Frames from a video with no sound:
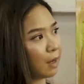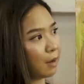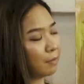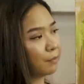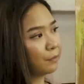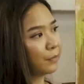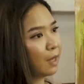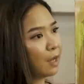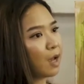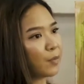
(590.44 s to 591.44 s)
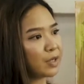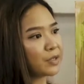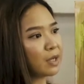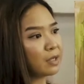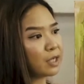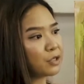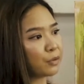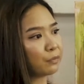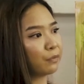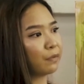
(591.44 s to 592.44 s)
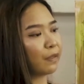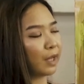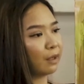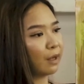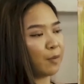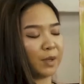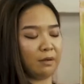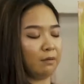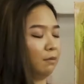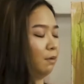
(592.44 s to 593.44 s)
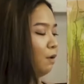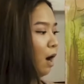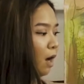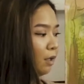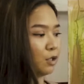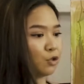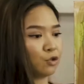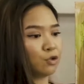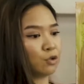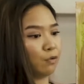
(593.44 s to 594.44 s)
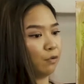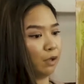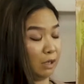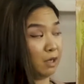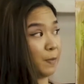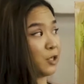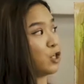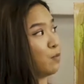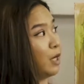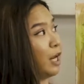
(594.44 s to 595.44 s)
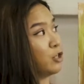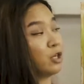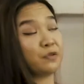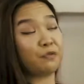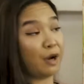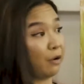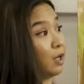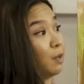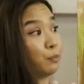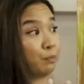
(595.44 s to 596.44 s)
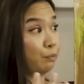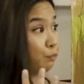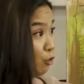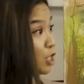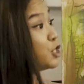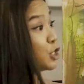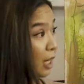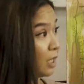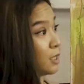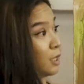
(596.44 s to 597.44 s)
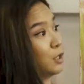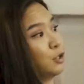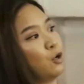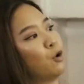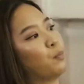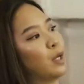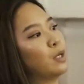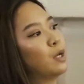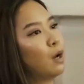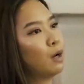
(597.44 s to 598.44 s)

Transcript: Yeah. I mean, I certainly don't think. I mean, art is, especially in Malaysia, is very appreciated. You know, but